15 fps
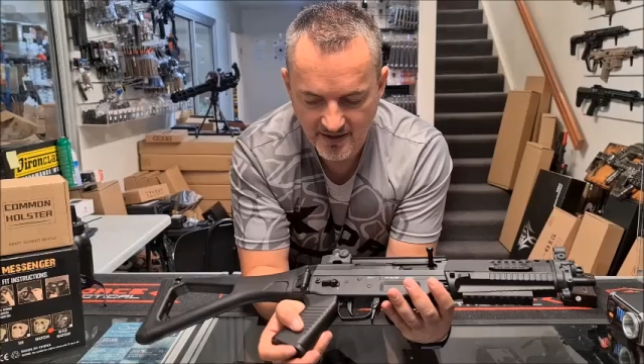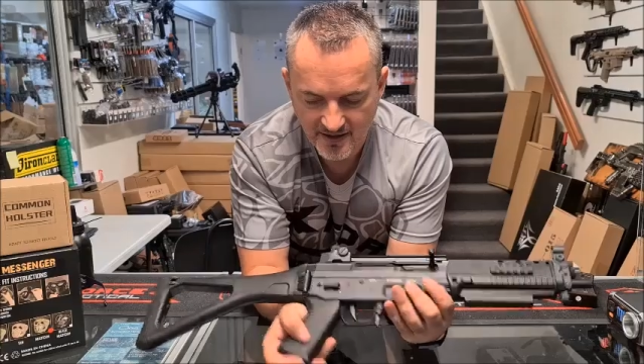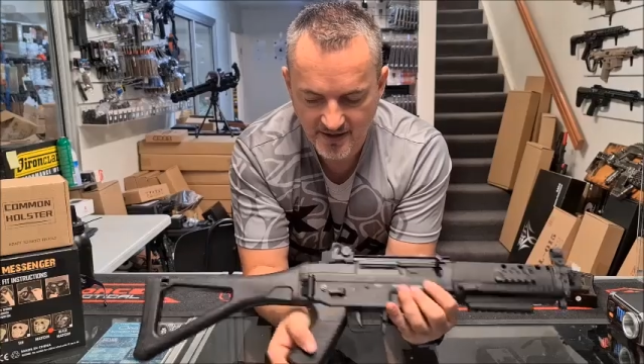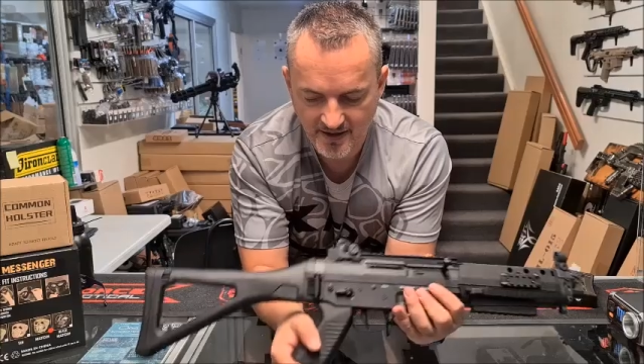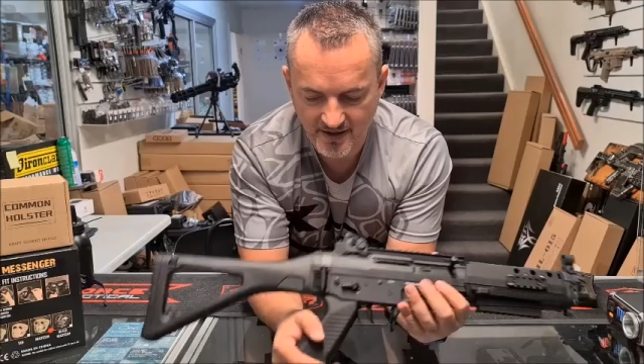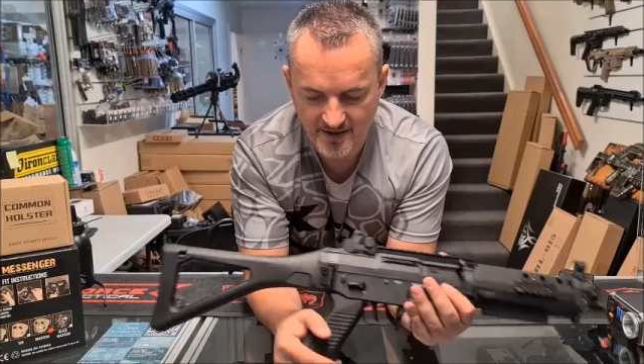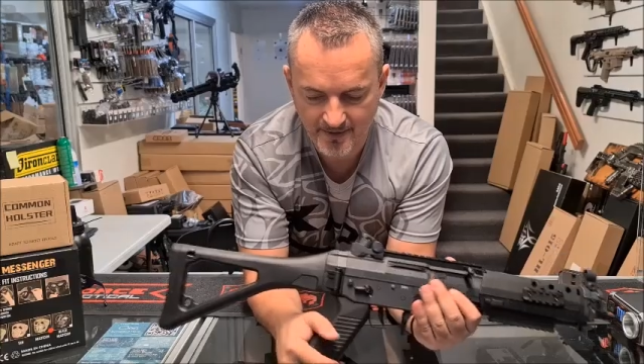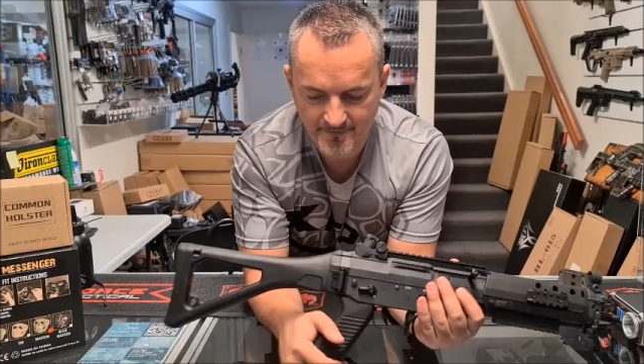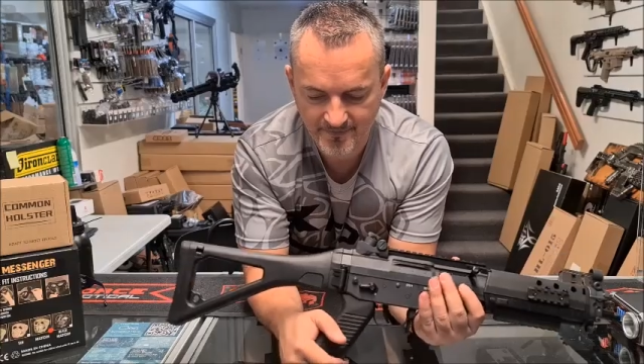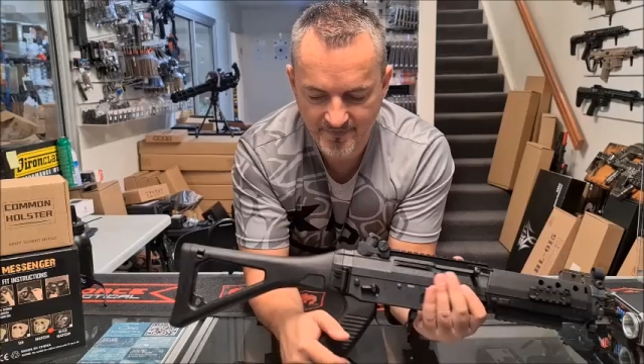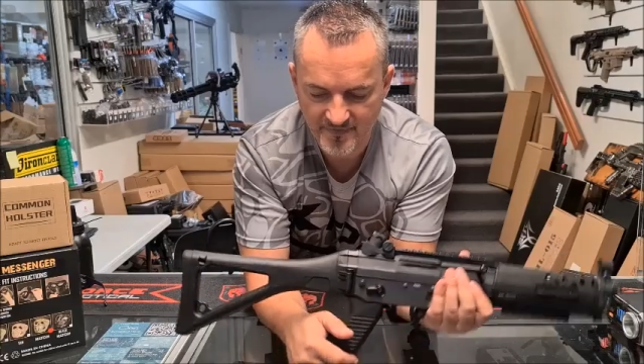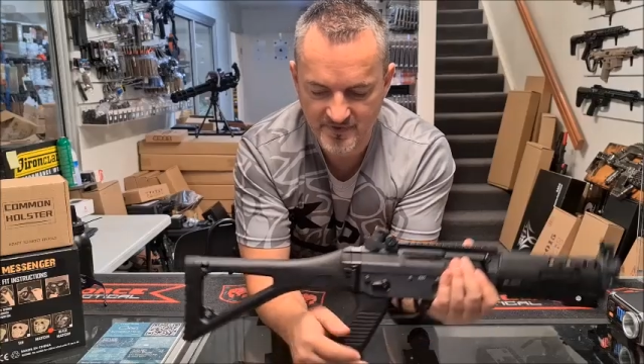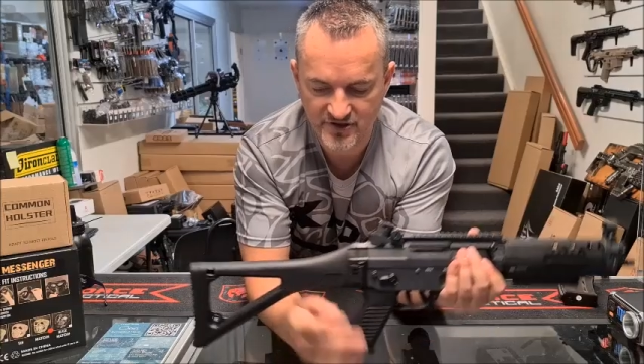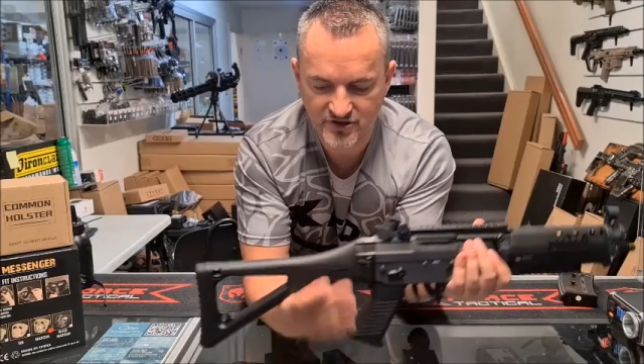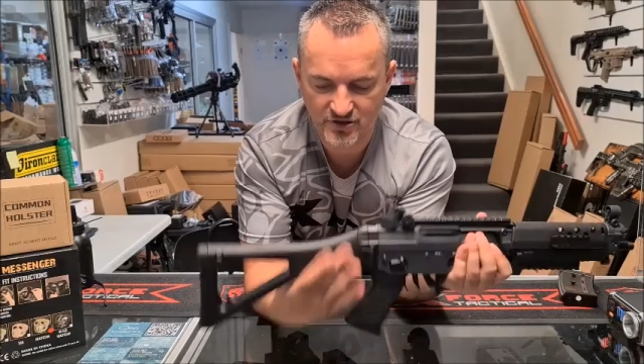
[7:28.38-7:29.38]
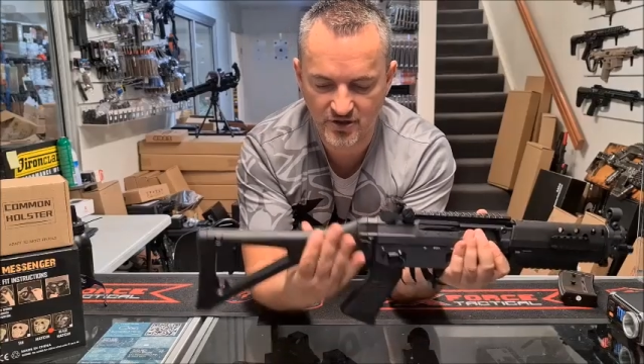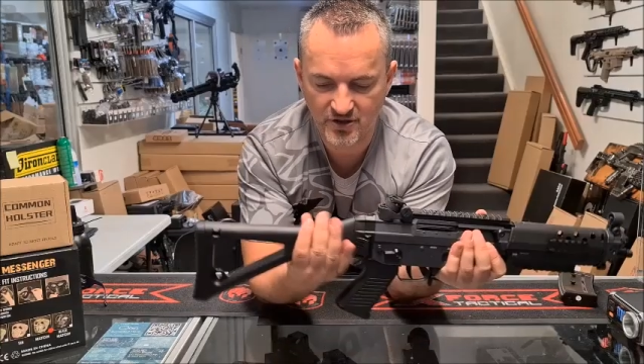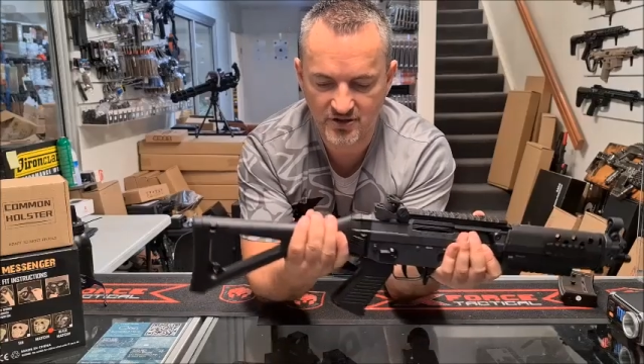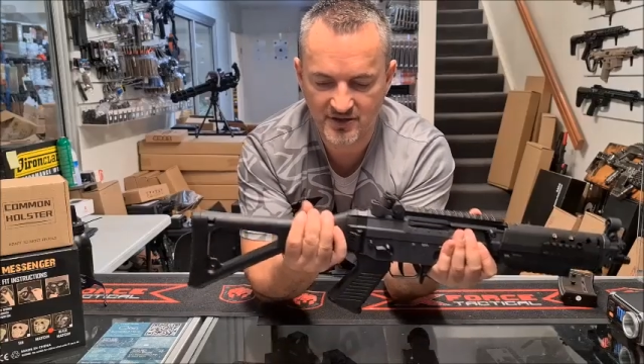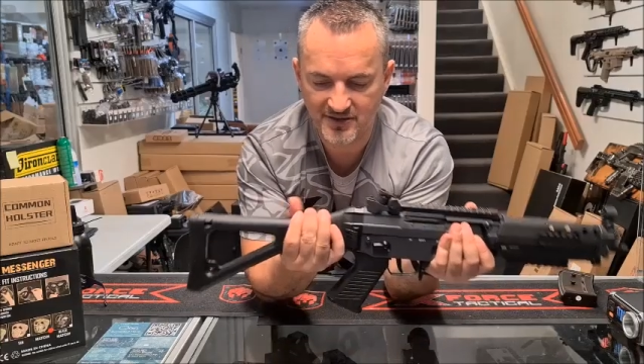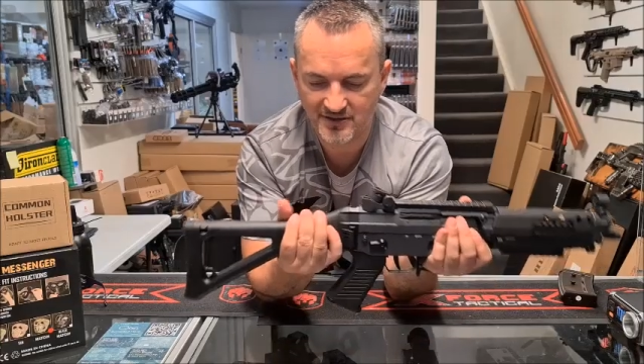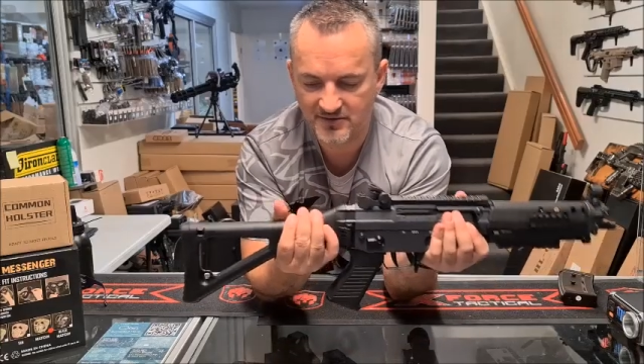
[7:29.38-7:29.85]
Uh,
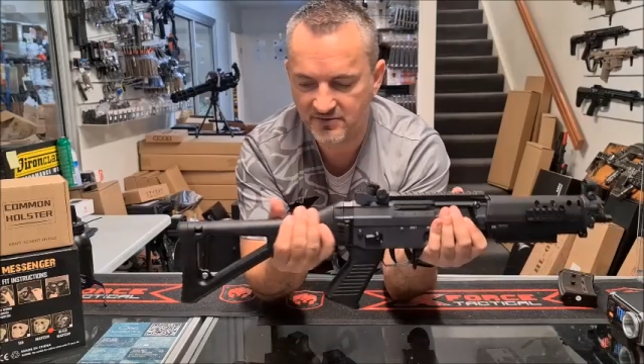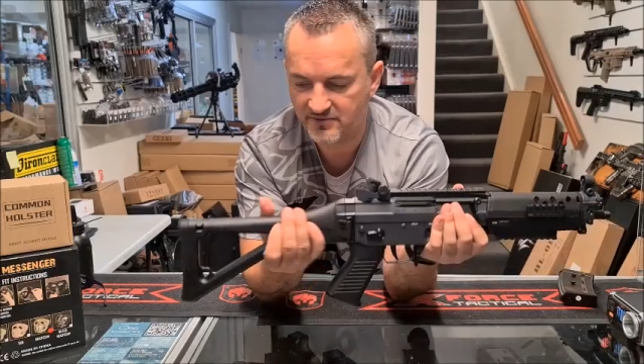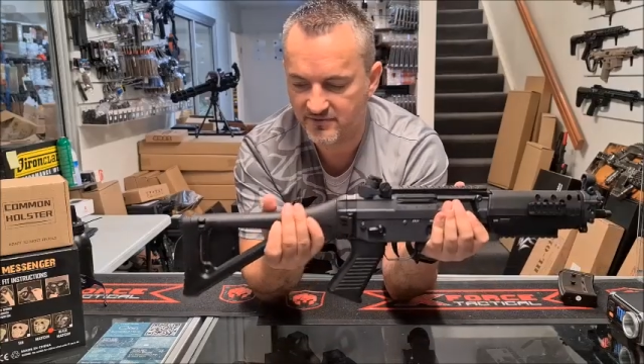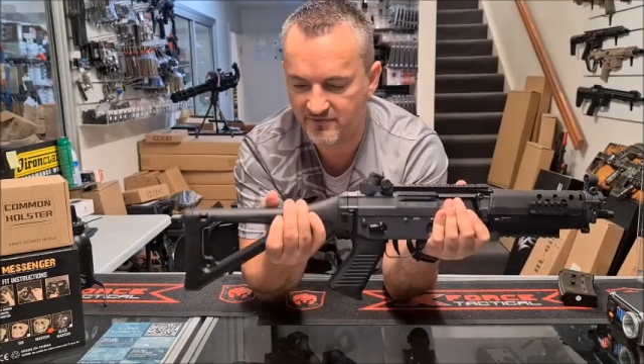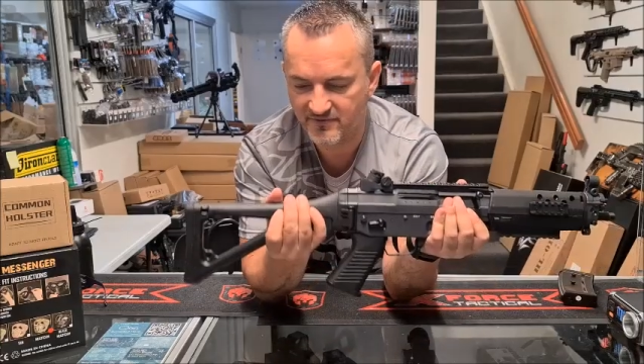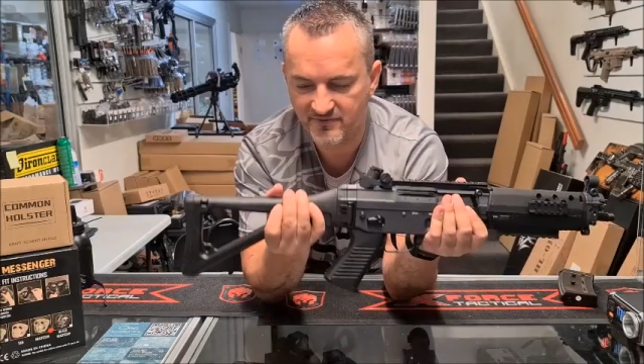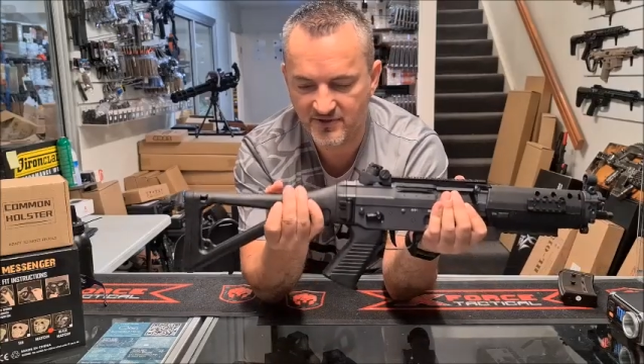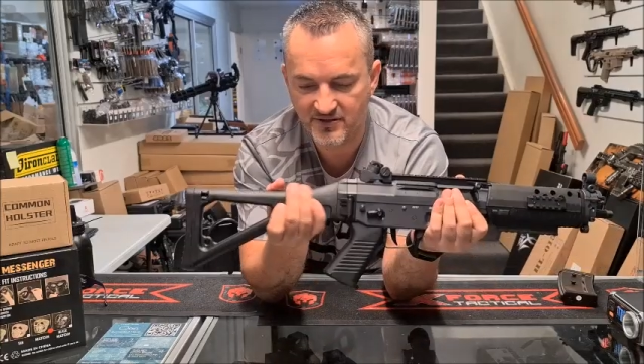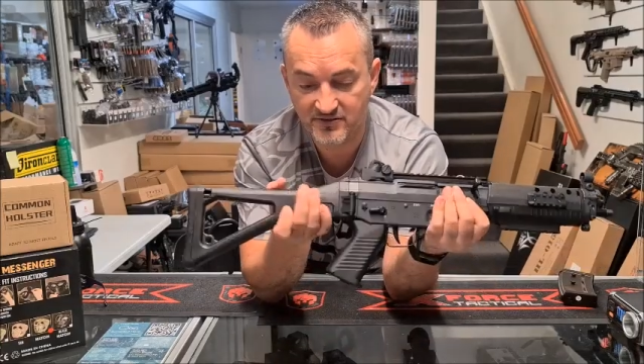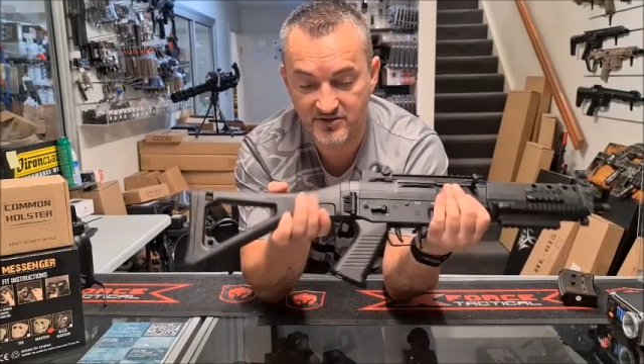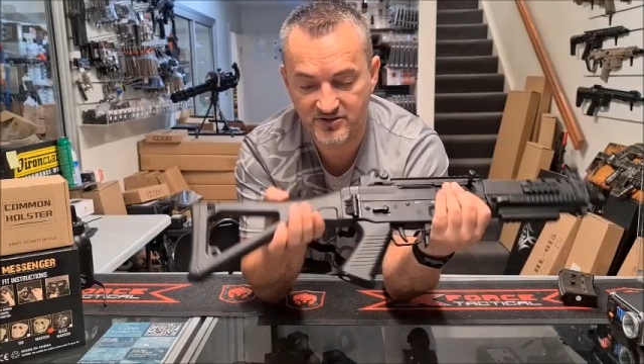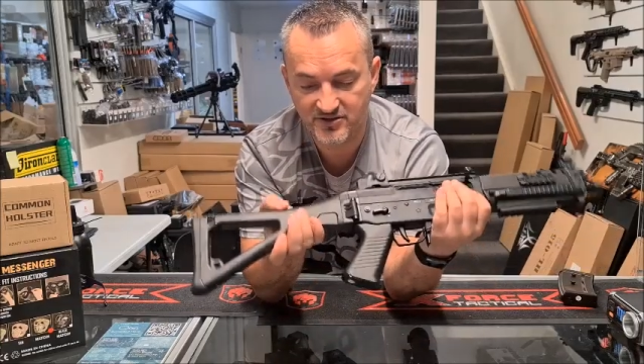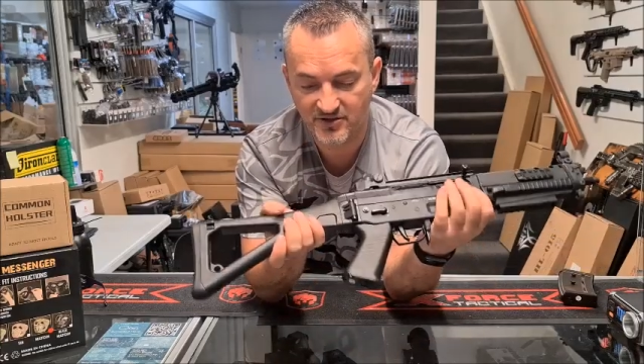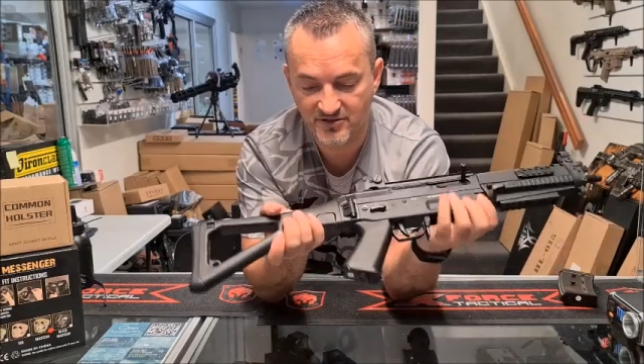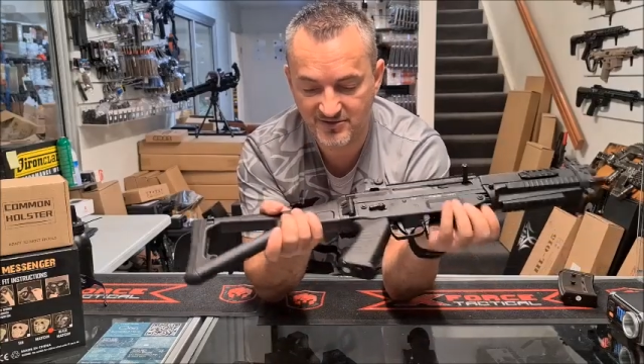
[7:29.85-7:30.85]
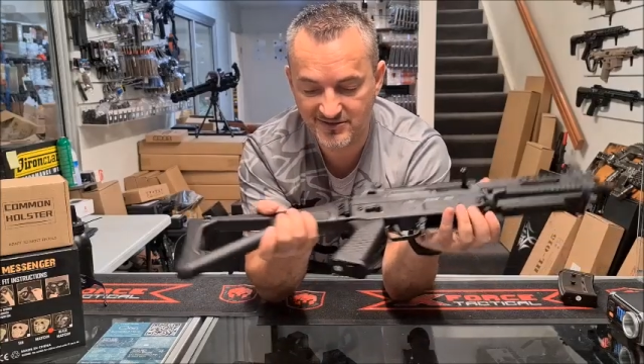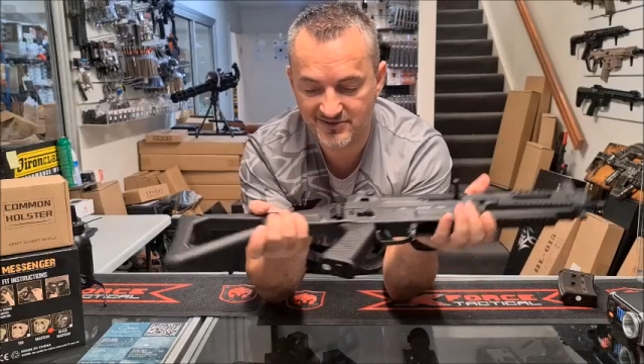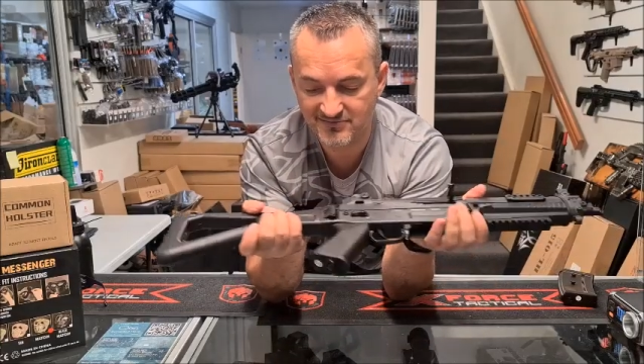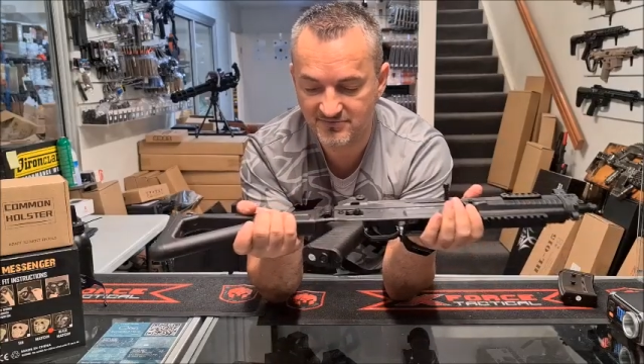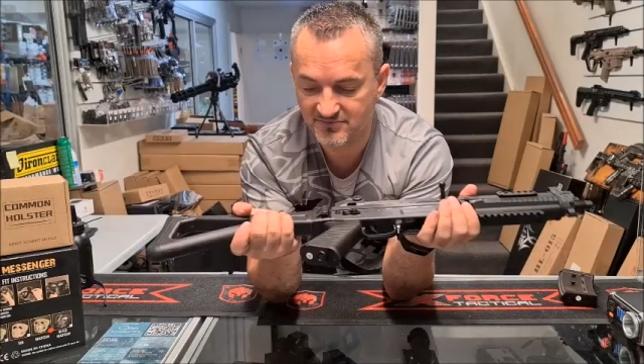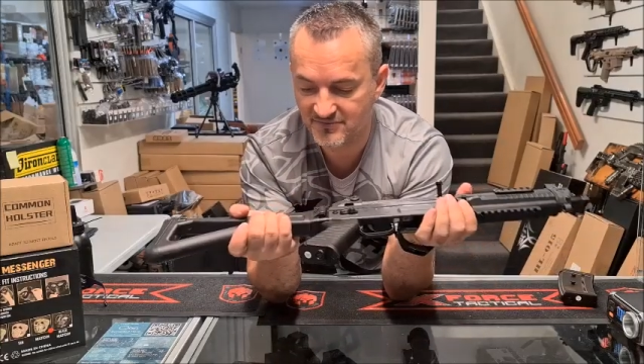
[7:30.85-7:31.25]
stock, very solid.